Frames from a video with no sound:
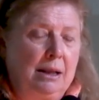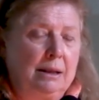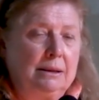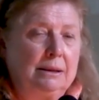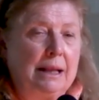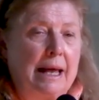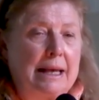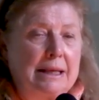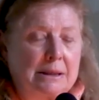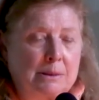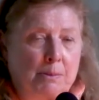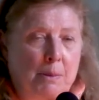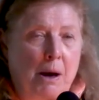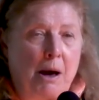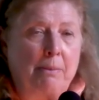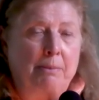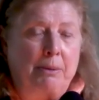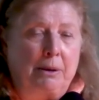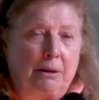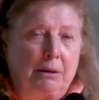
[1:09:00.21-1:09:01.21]
less
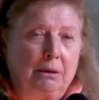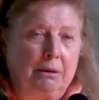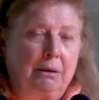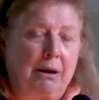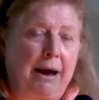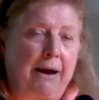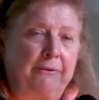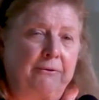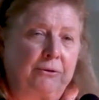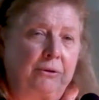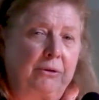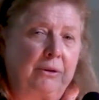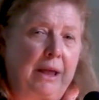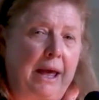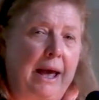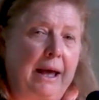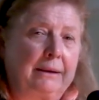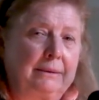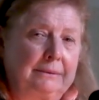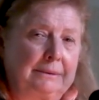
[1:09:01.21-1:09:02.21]
popular after
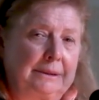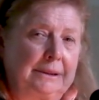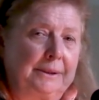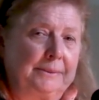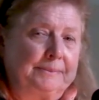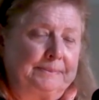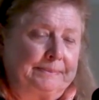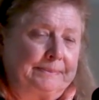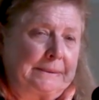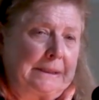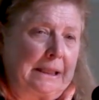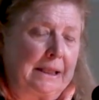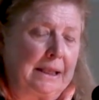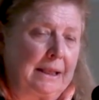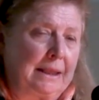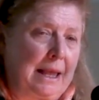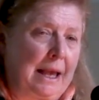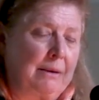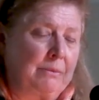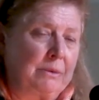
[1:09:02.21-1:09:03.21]
that. So I
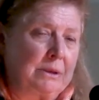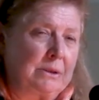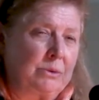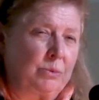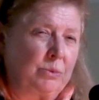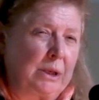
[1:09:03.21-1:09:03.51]
think that was